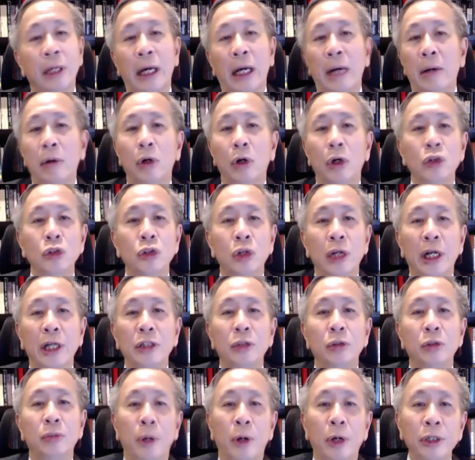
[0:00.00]
I would also like
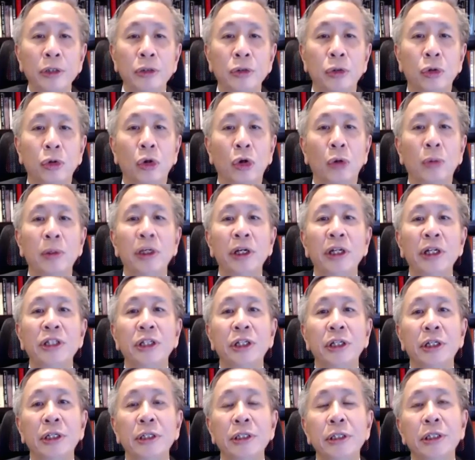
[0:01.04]
to point to global
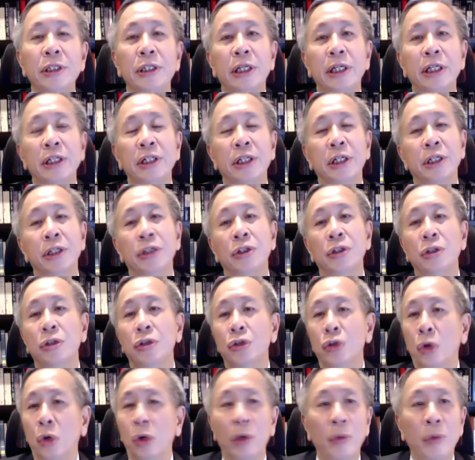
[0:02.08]
incidents such as
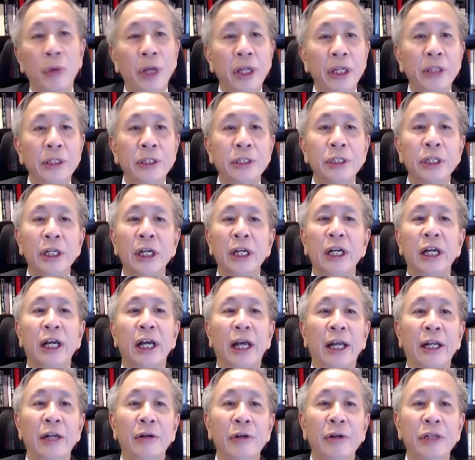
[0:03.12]
SolarWinds
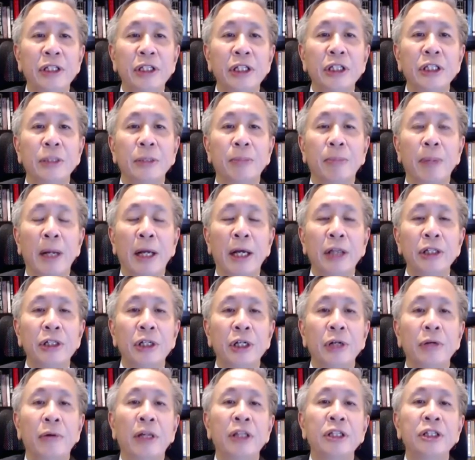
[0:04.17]
and the recent supply
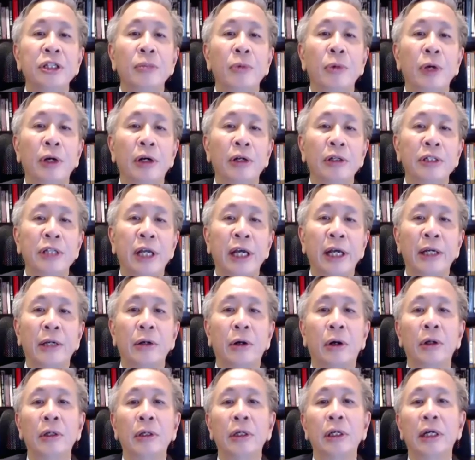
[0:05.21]
chain ransomware attack
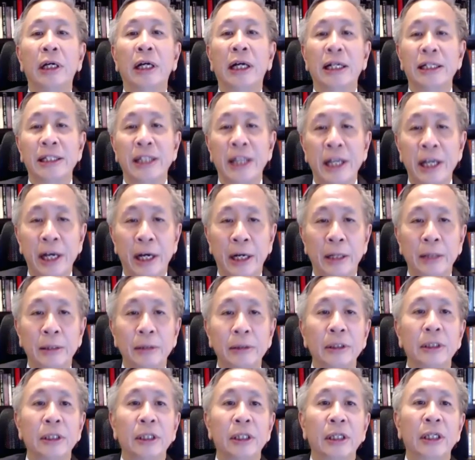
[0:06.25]
on Kaseya.
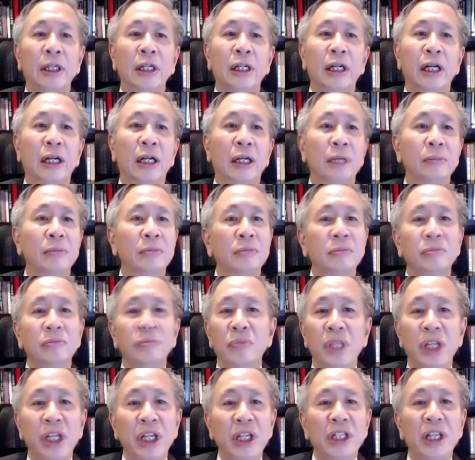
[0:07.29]

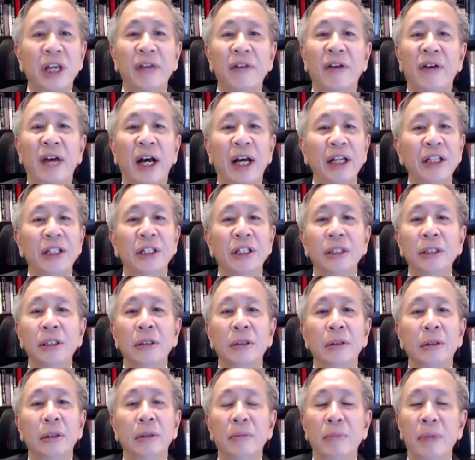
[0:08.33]
These have heightened
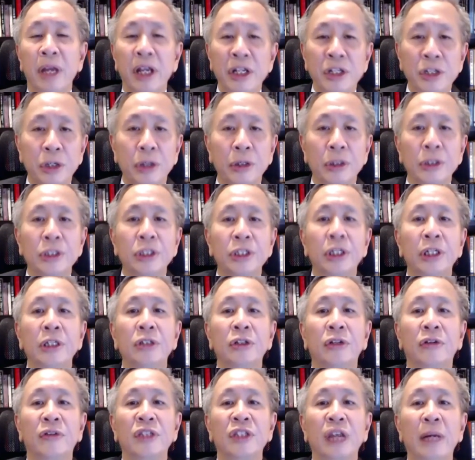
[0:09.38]
major
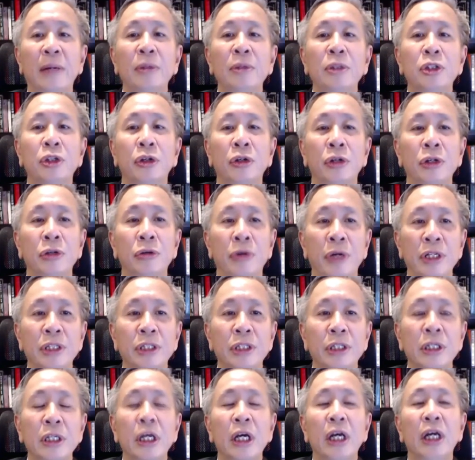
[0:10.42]
concerns of cybersecurity
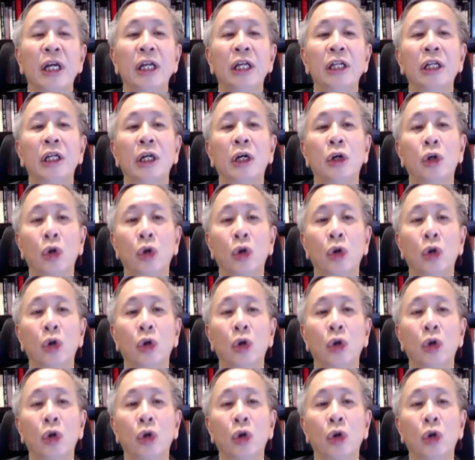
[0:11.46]
risk in the